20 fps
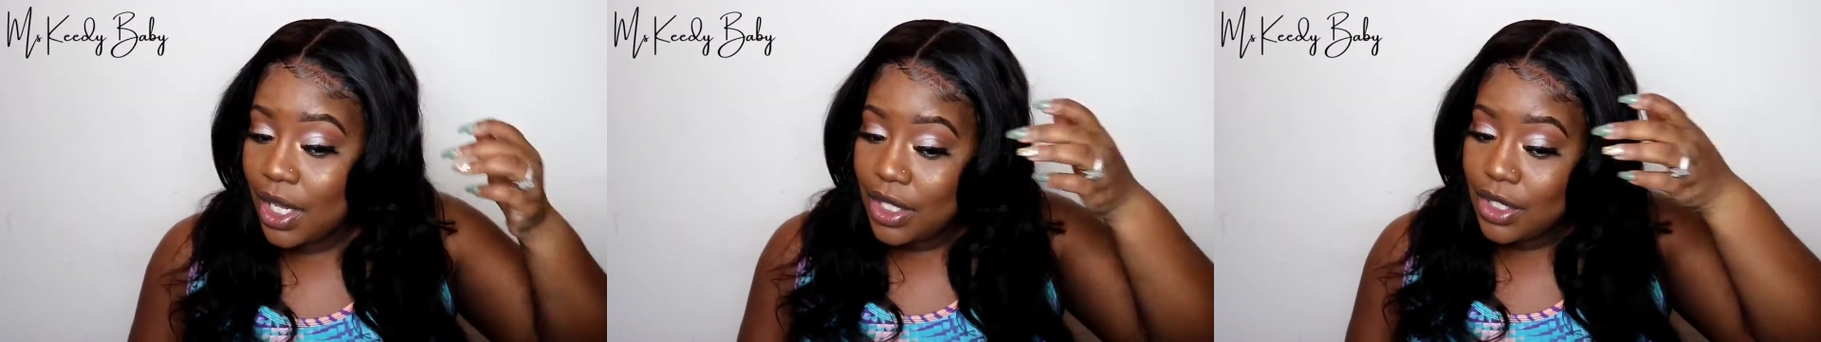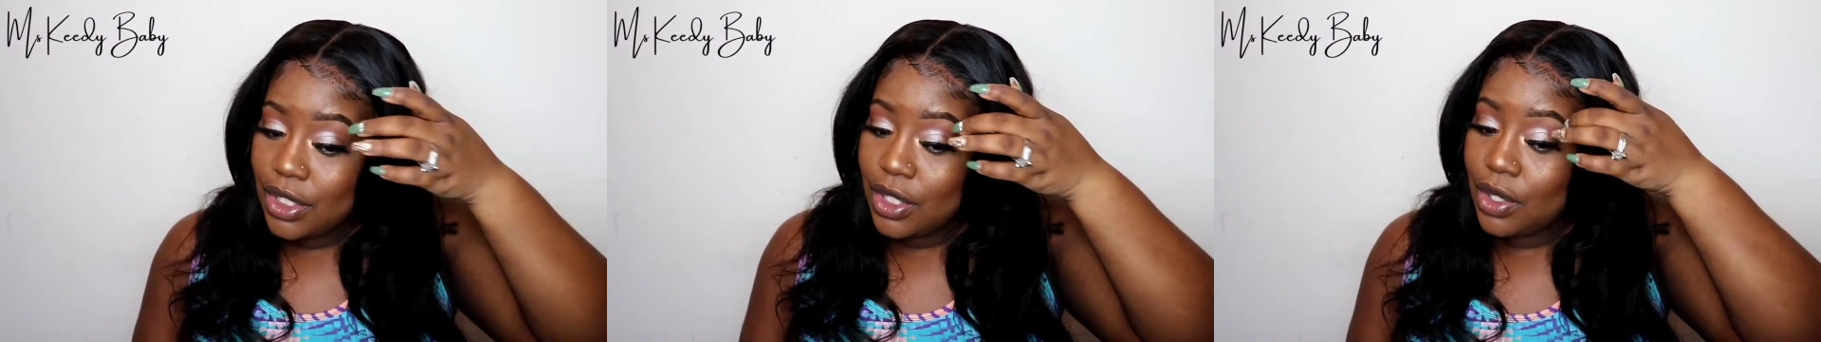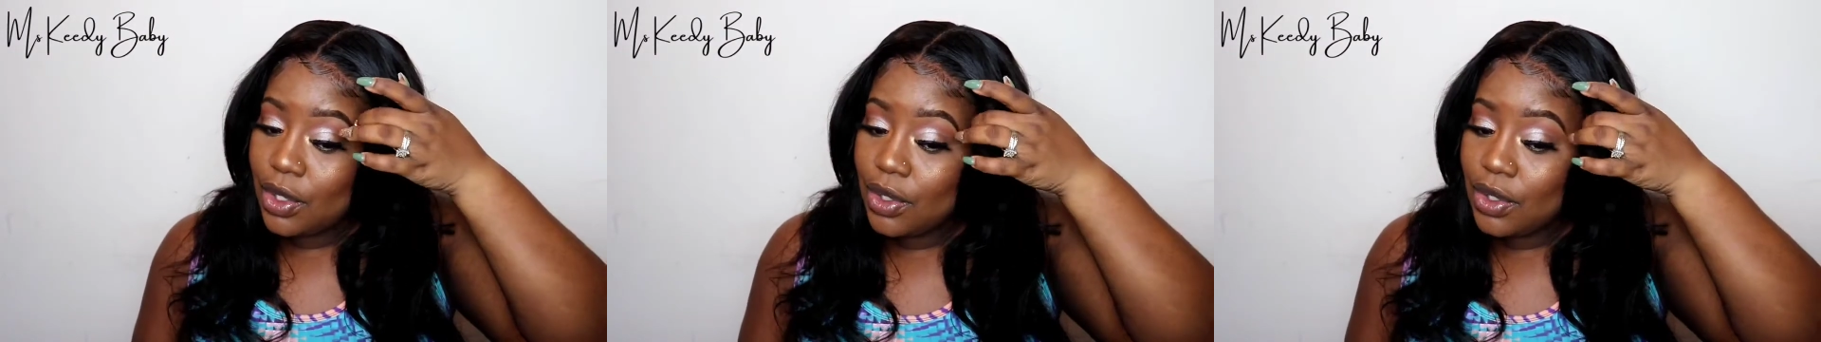
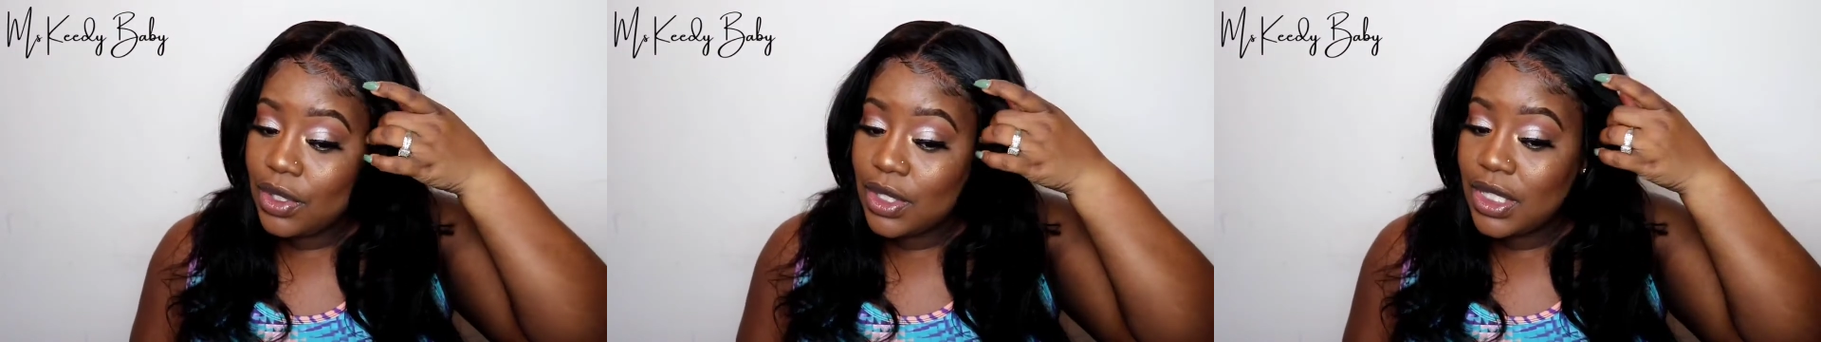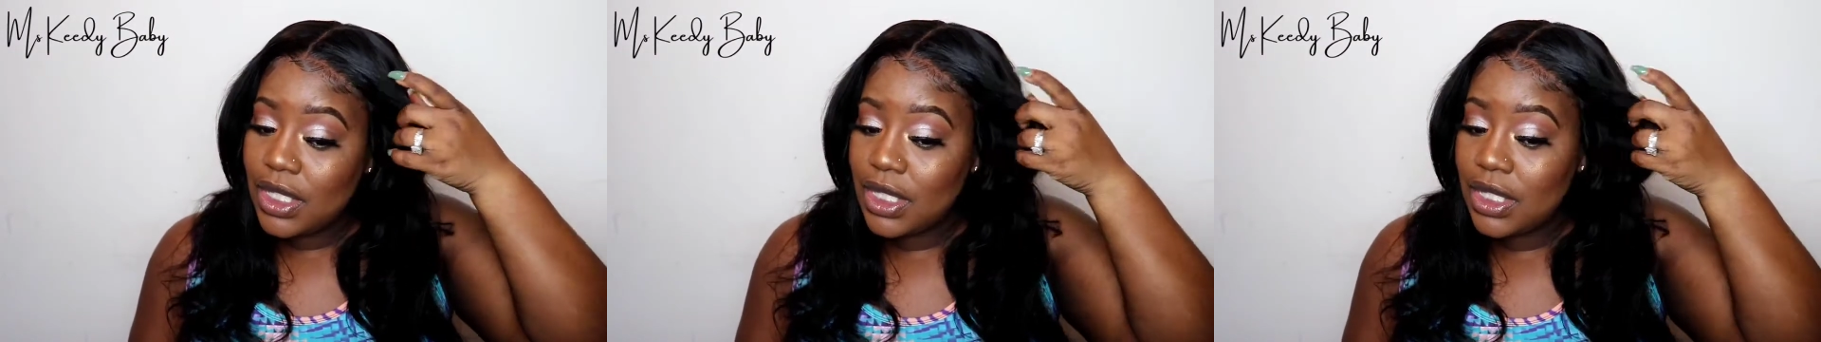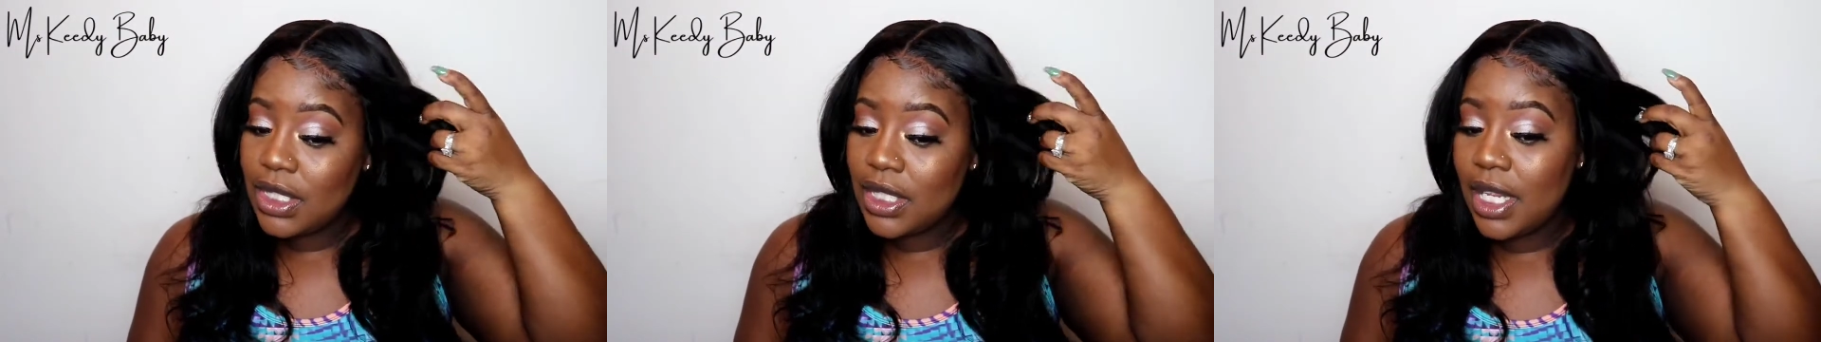So
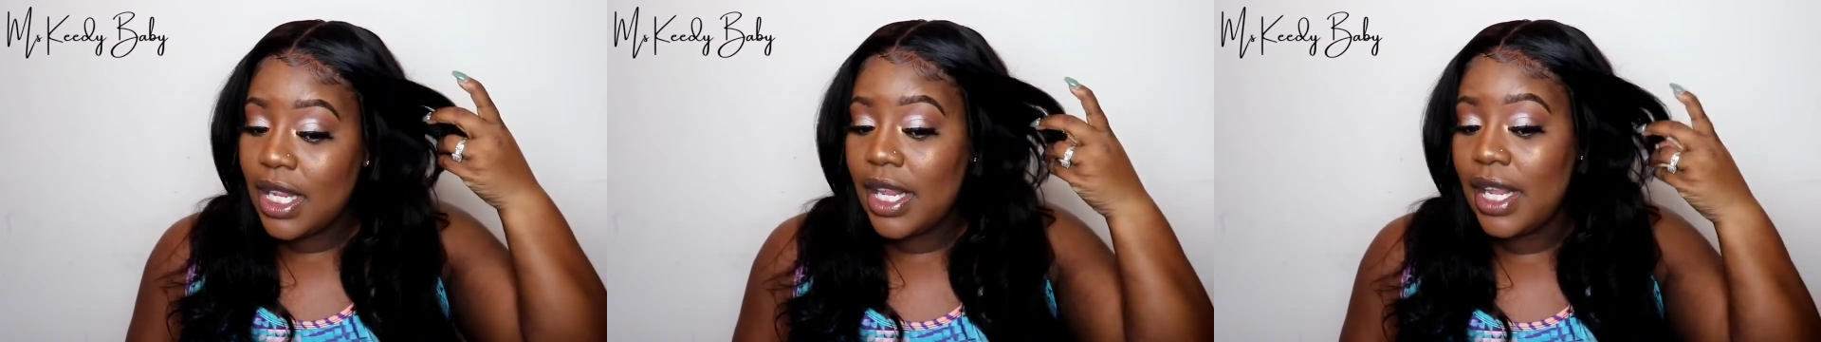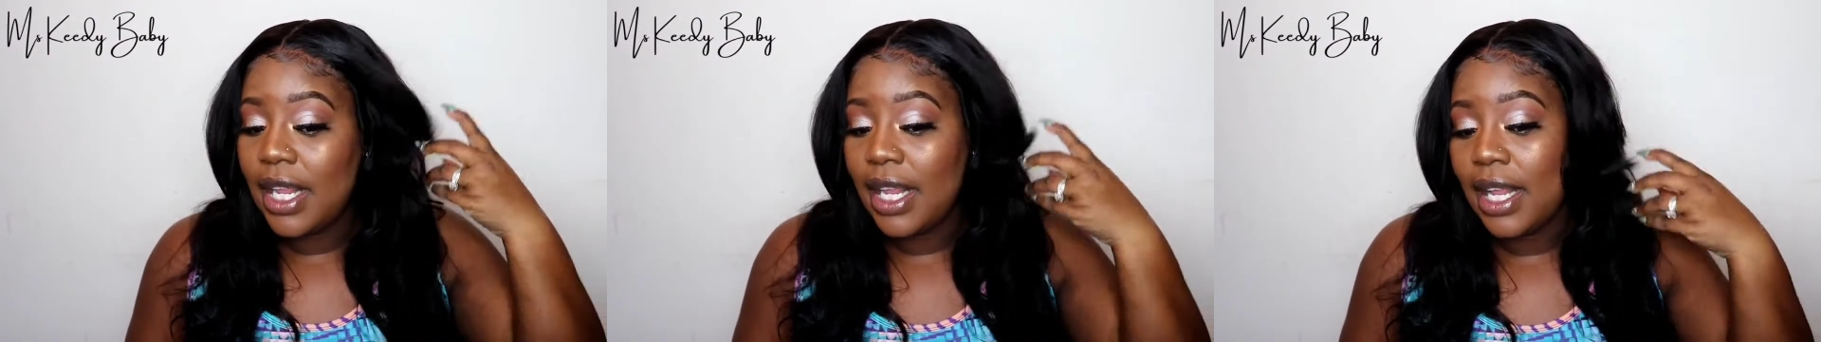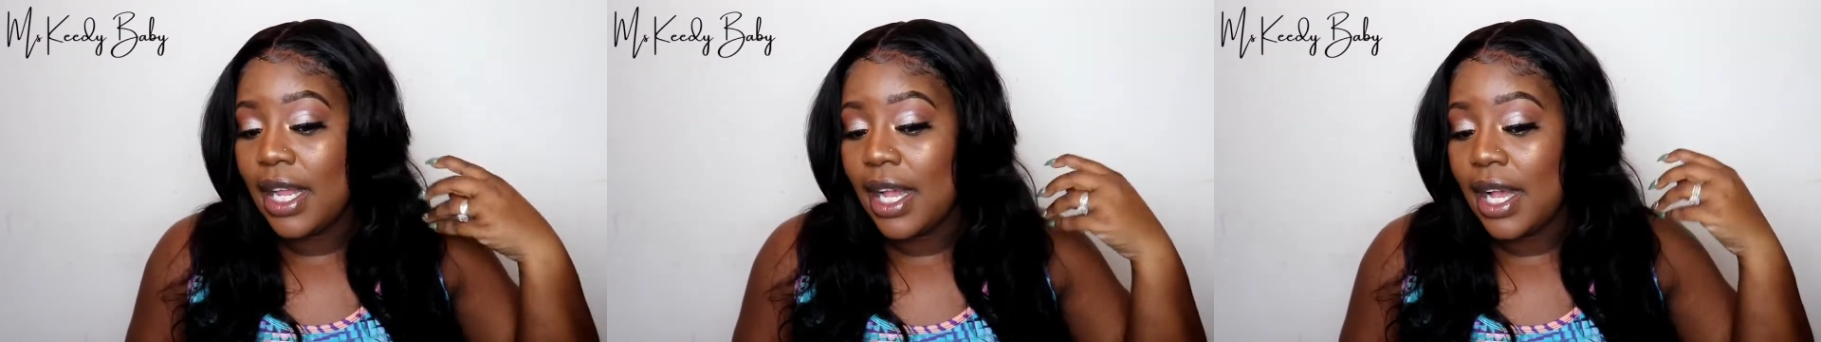
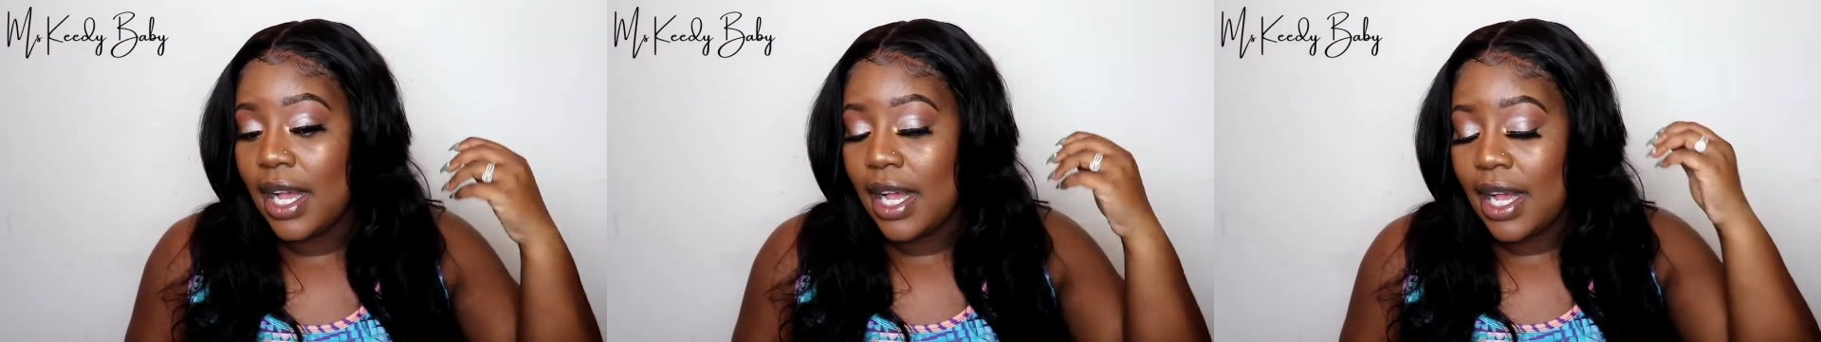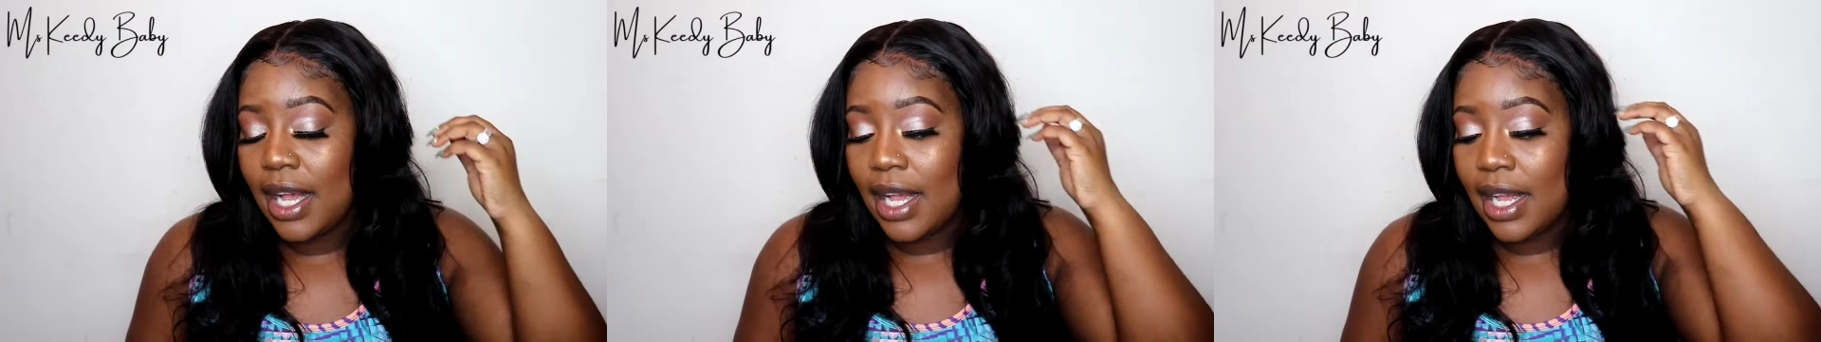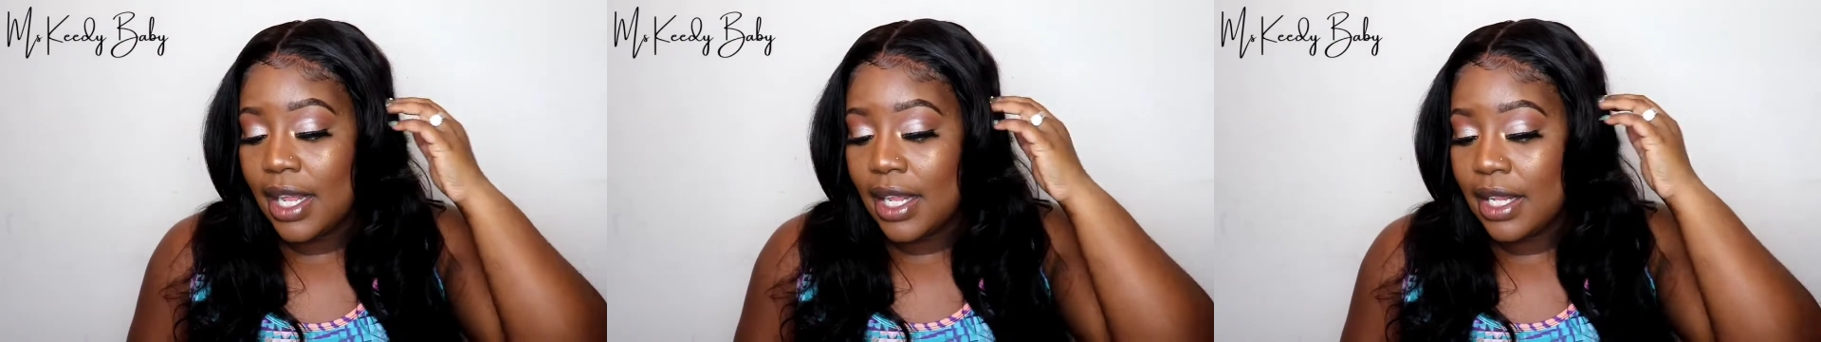today
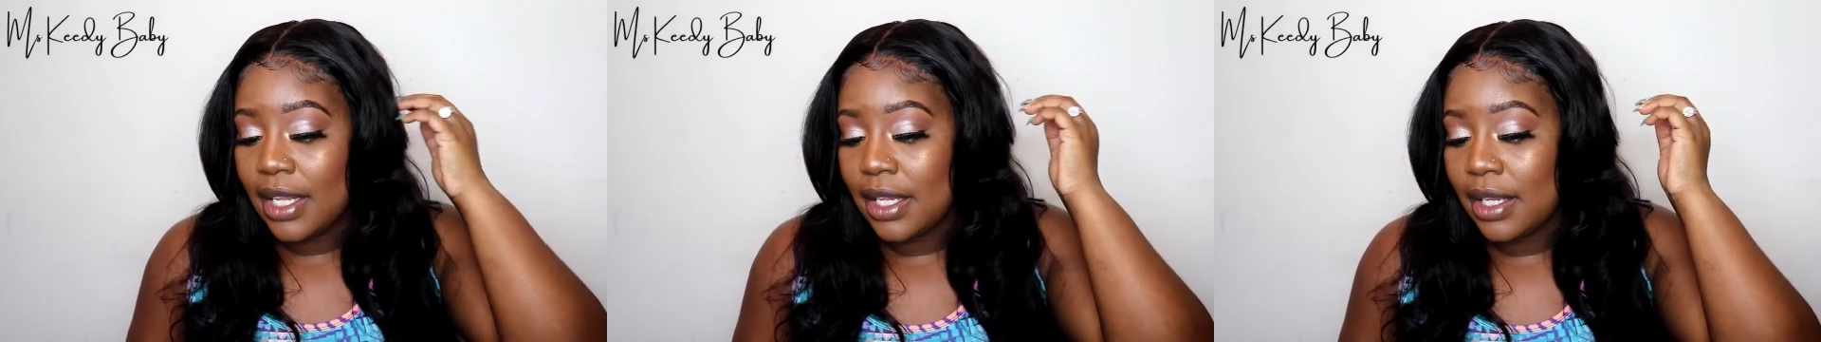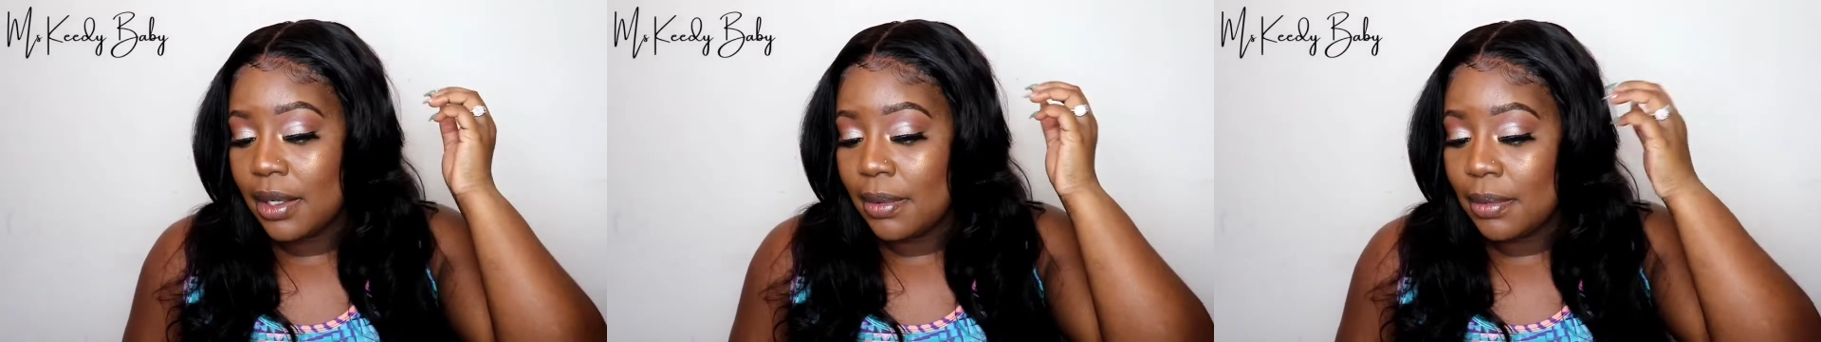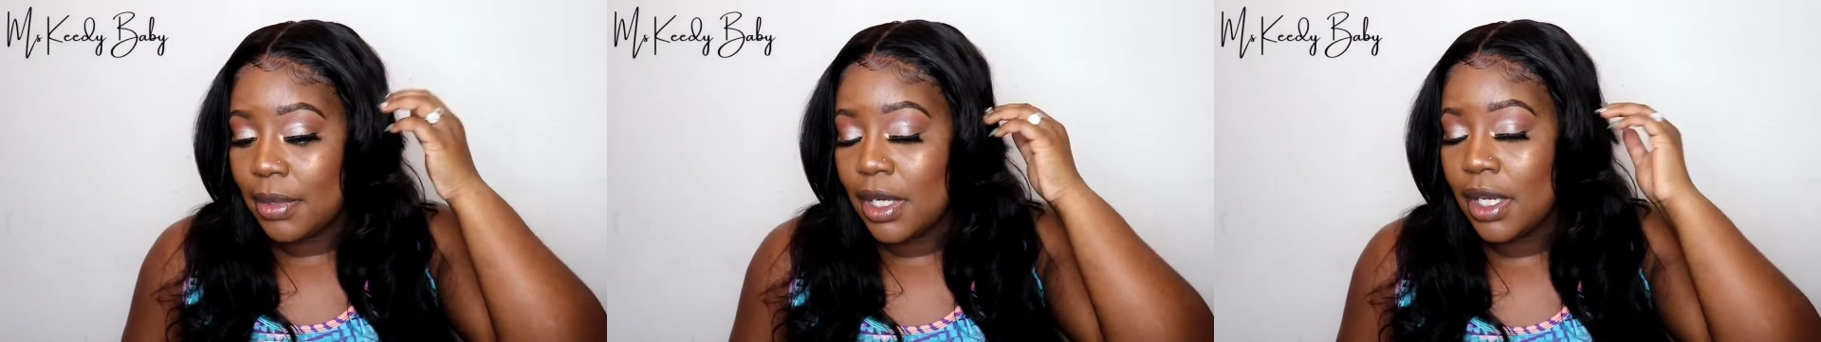I
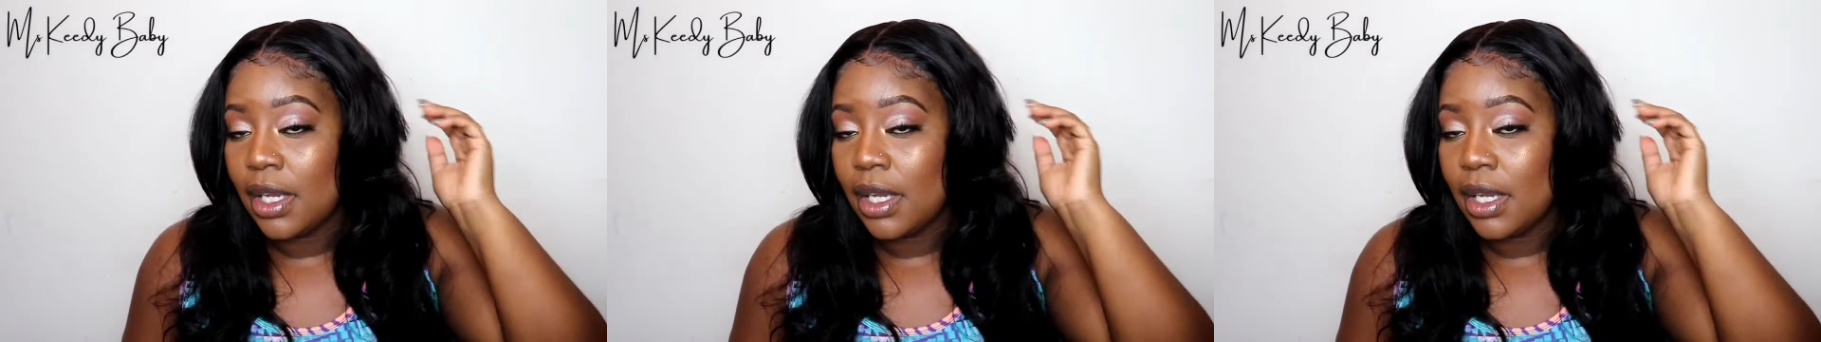am